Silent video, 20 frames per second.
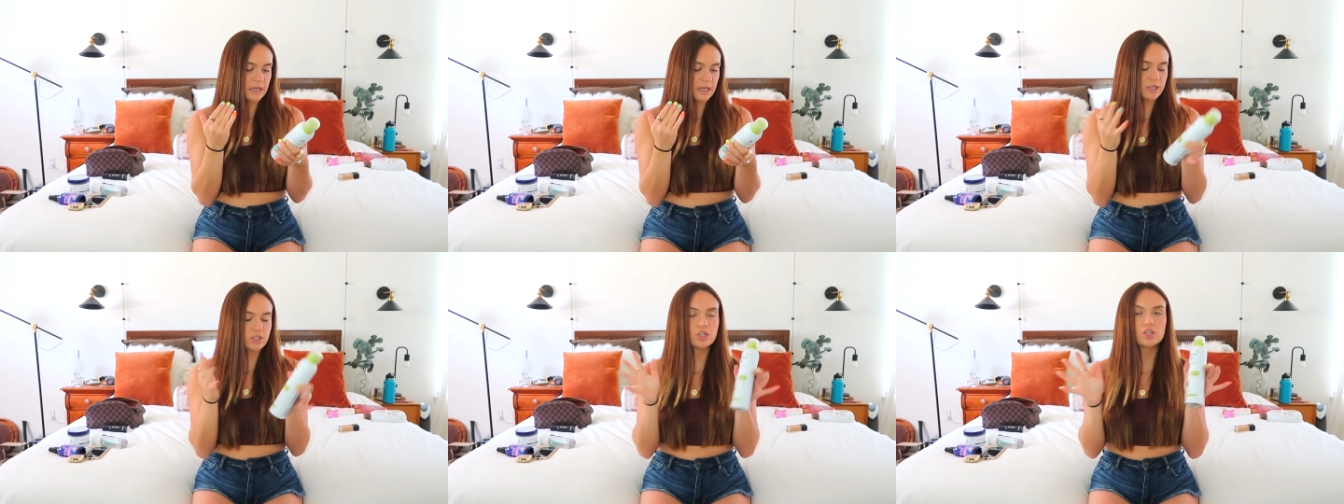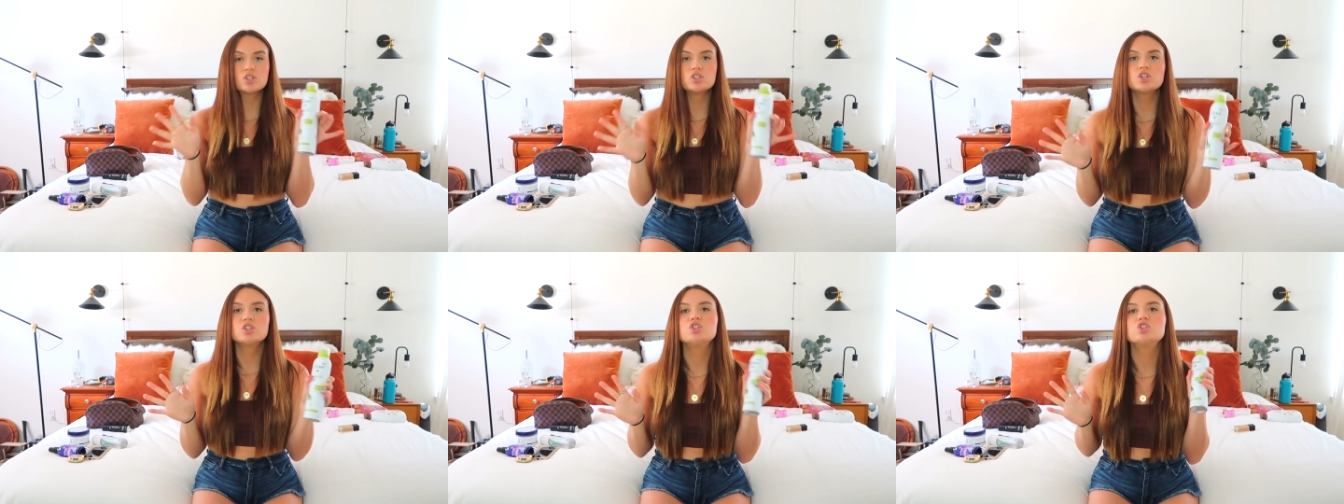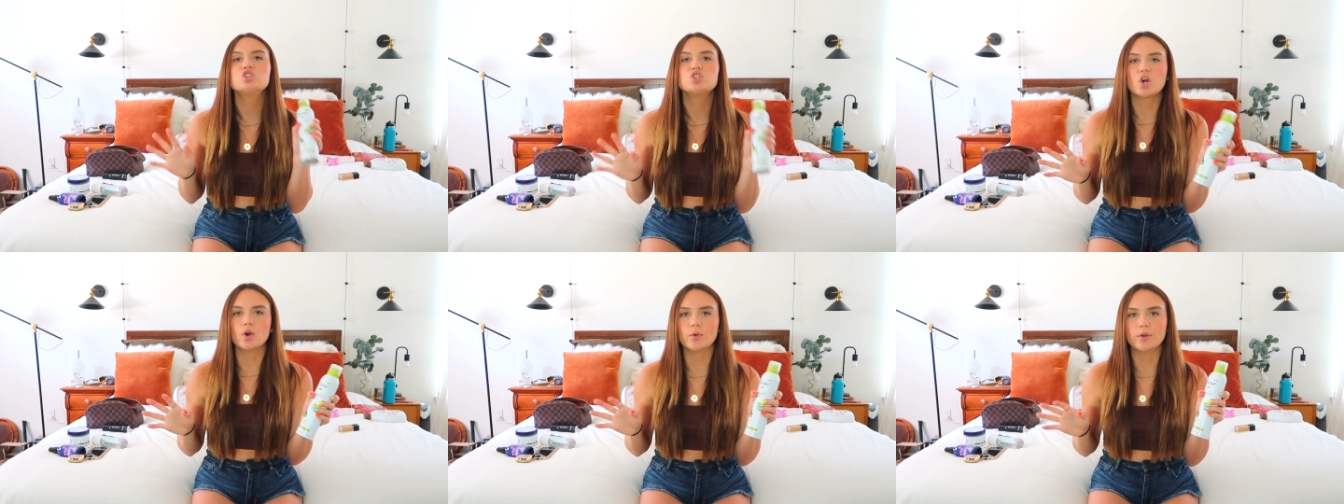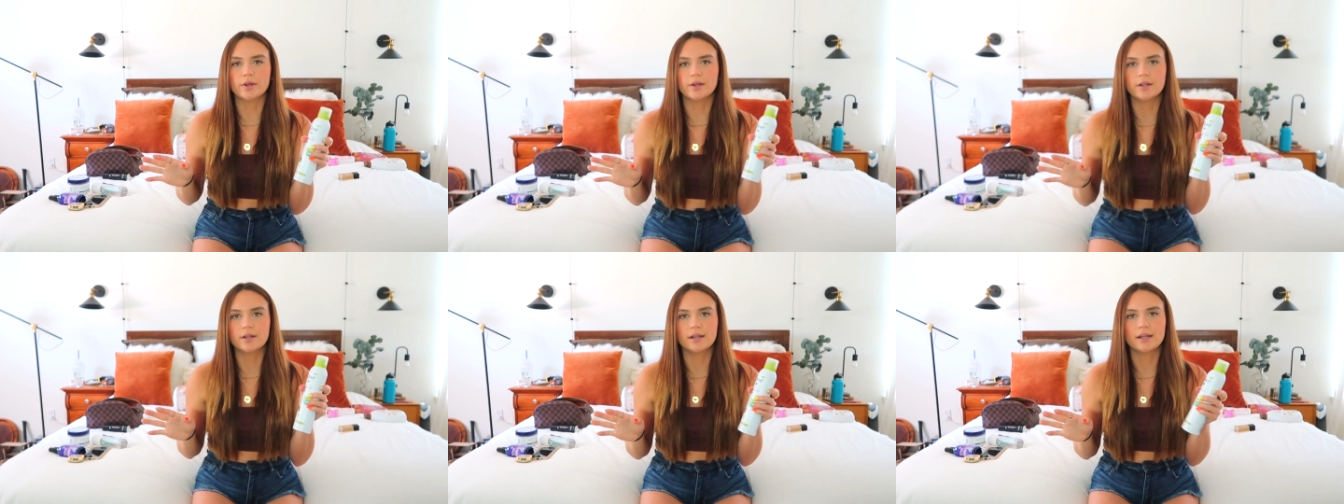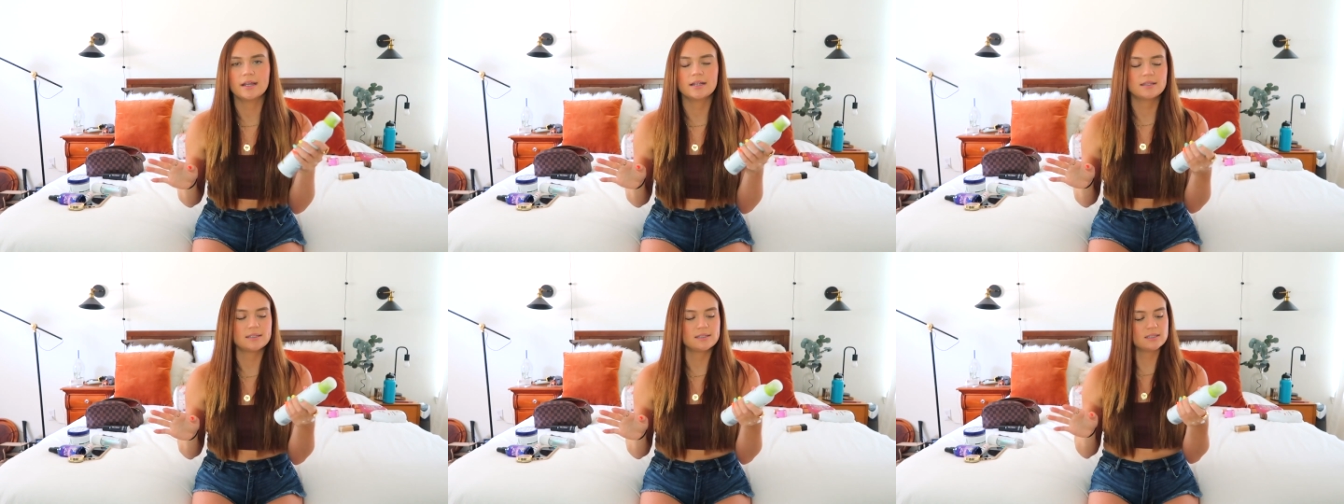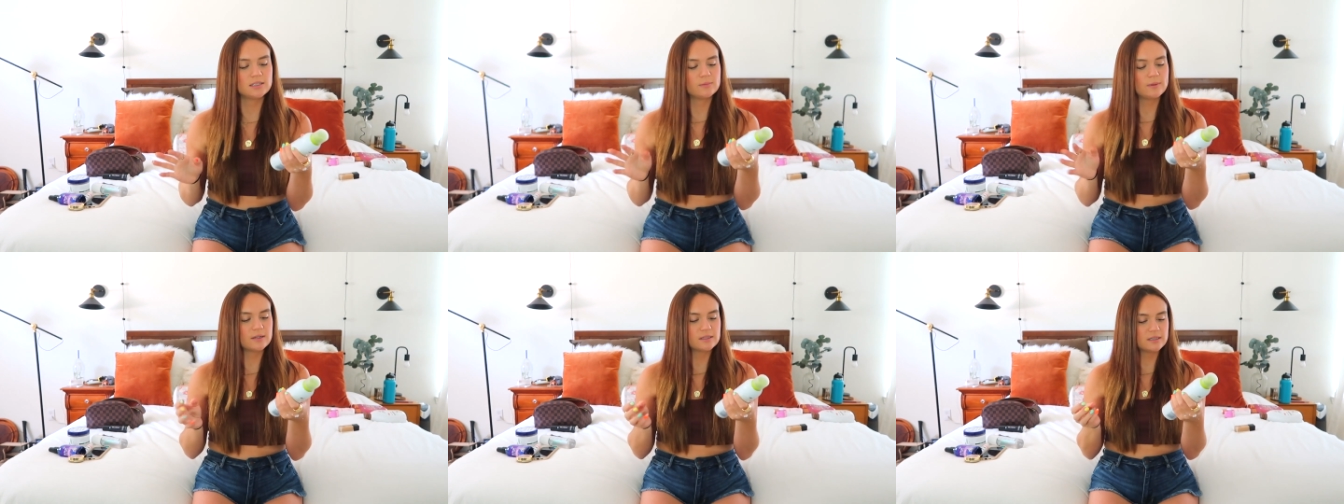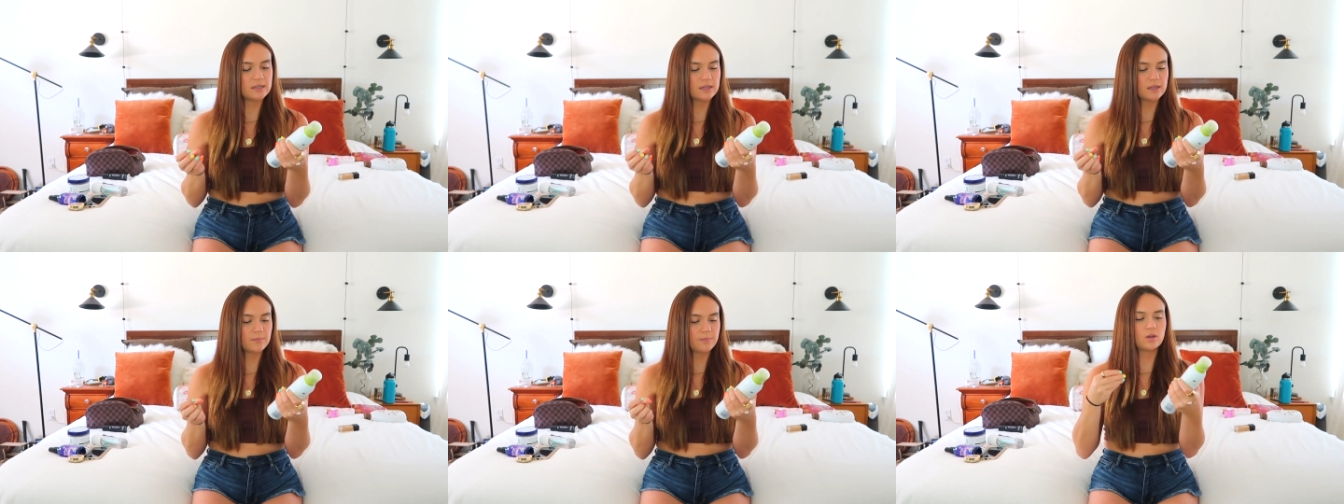It's just so good. It smells
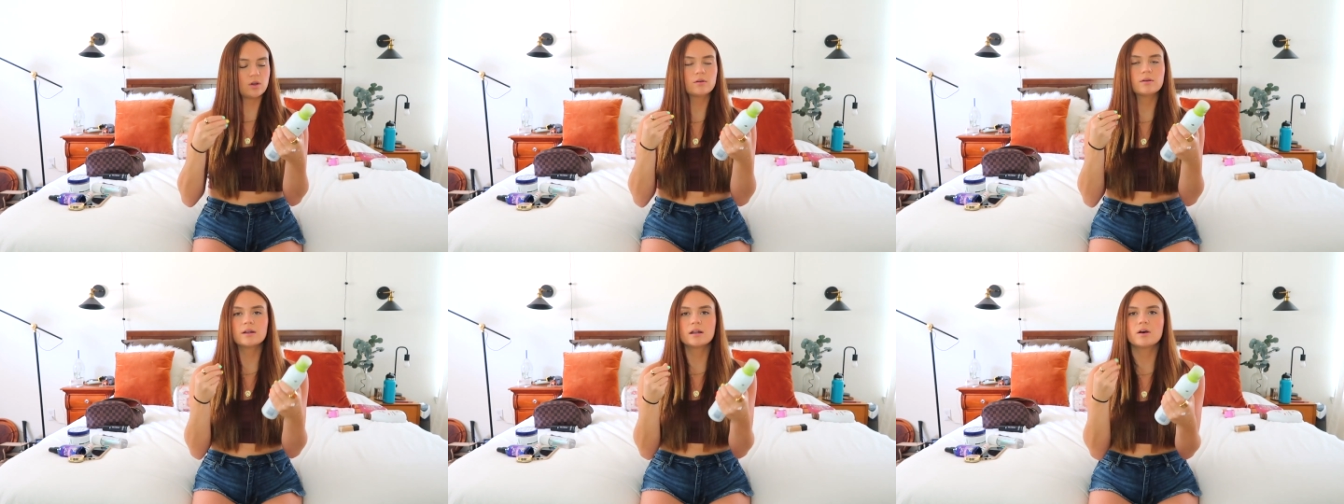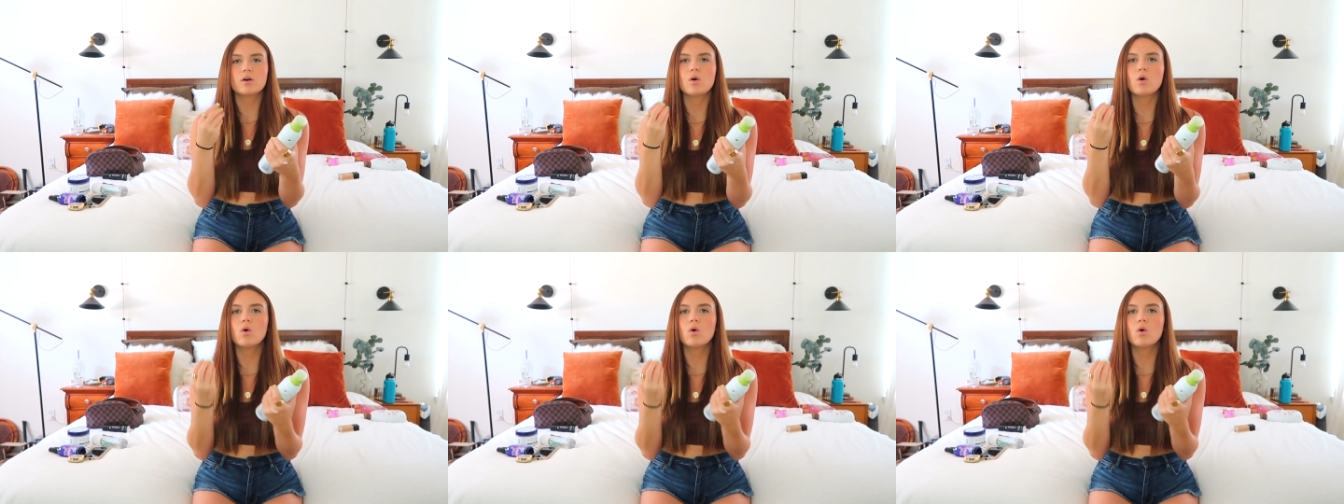like coconut